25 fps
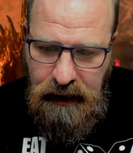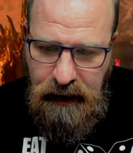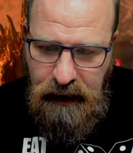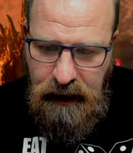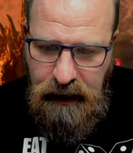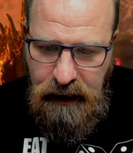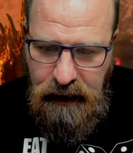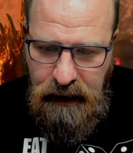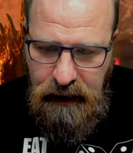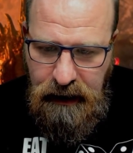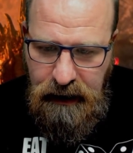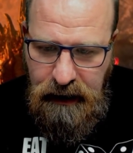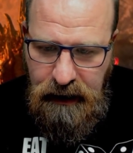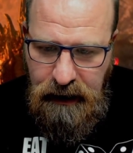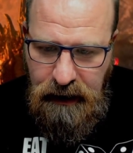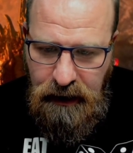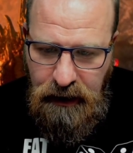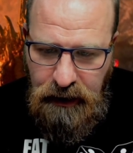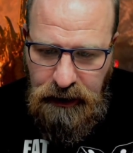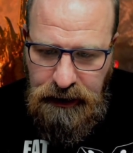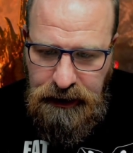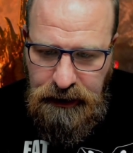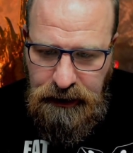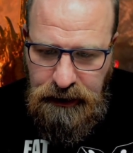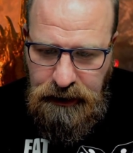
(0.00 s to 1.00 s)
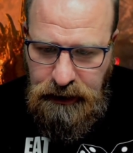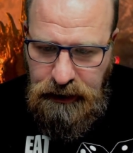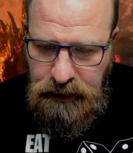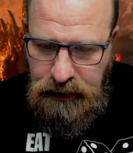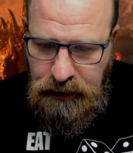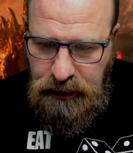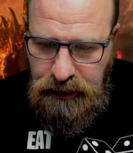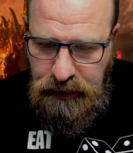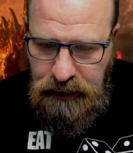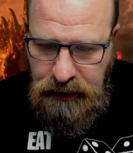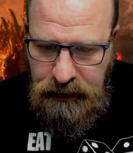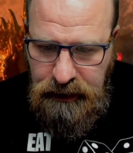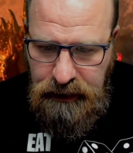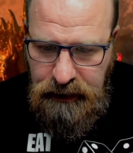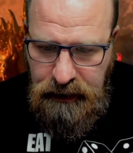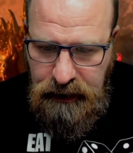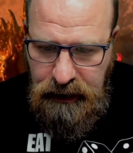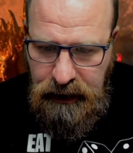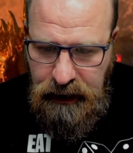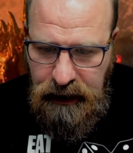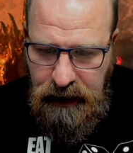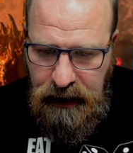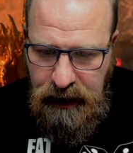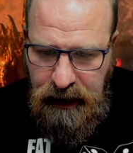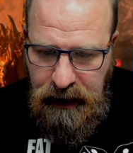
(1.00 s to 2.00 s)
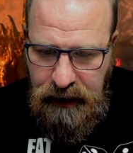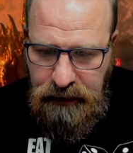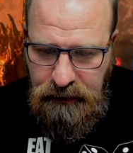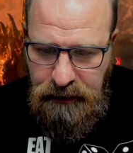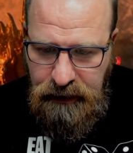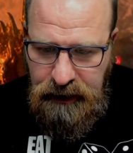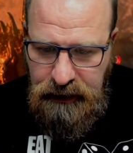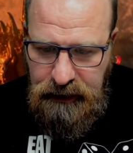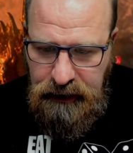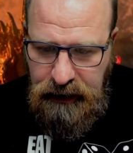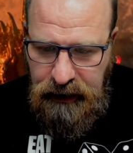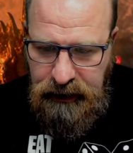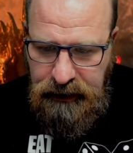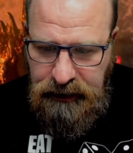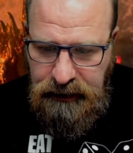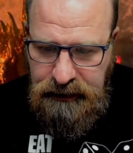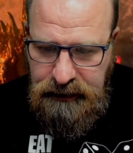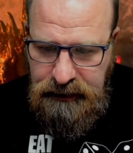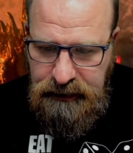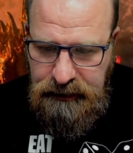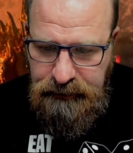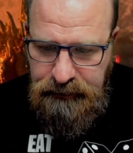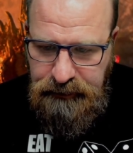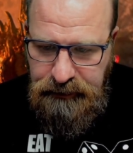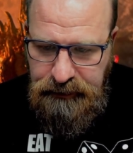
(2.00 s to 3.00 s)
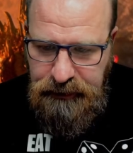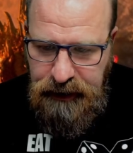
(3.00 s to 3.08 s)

Oh, I work nights.